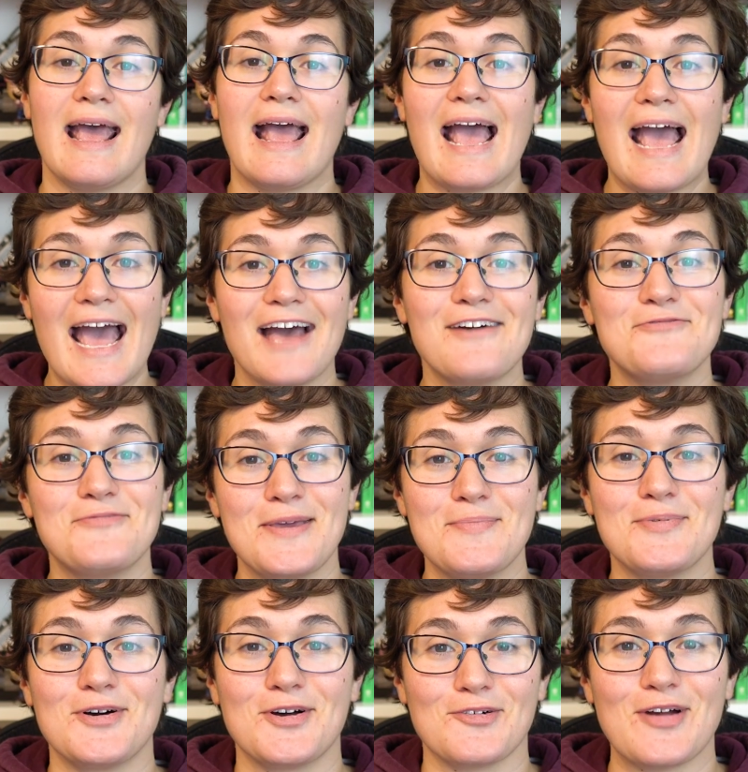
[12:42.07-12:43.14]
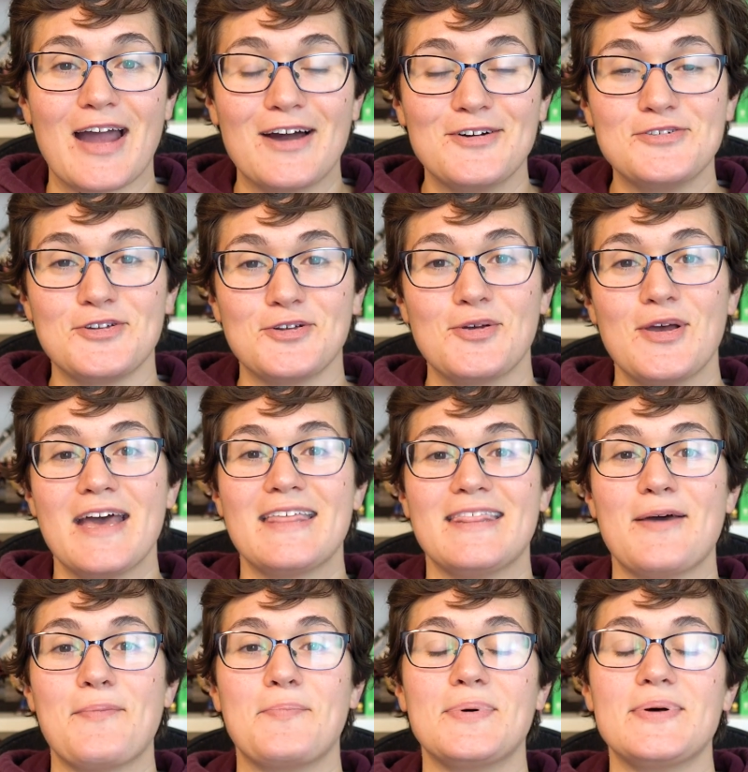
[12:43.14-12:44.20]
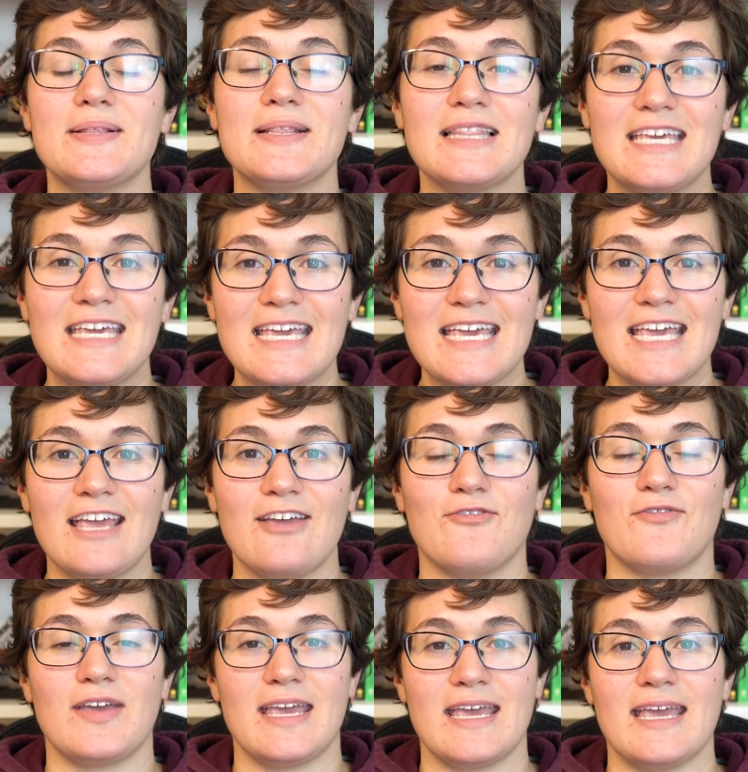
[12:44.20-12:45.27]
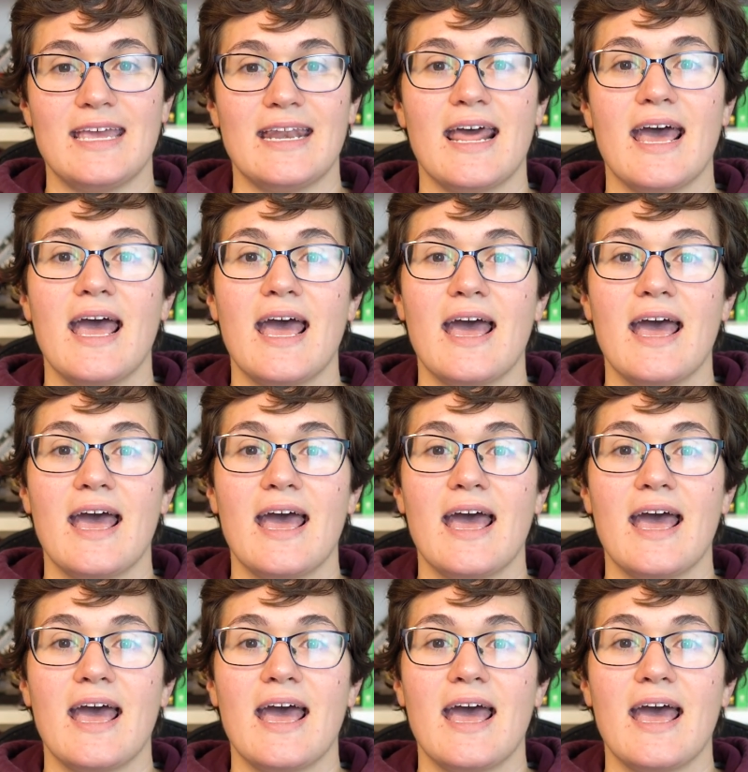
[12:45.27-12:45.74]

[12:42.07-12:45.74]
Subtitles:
Have people around you that believe in